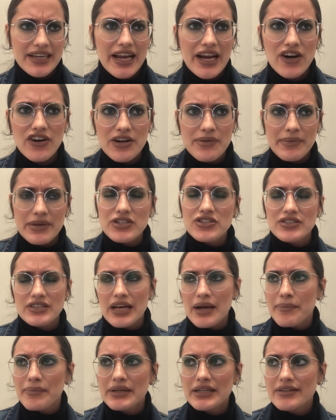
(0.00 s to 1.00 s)
I already mentioned
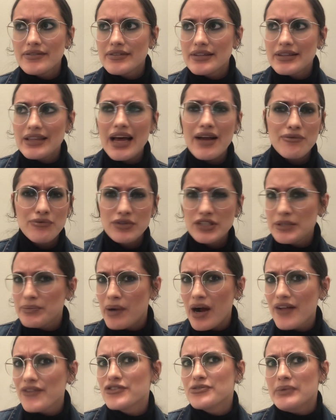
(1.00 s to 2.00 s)
that, but that really
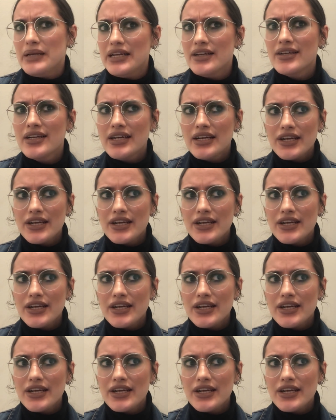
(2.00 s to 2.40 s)
bothered me.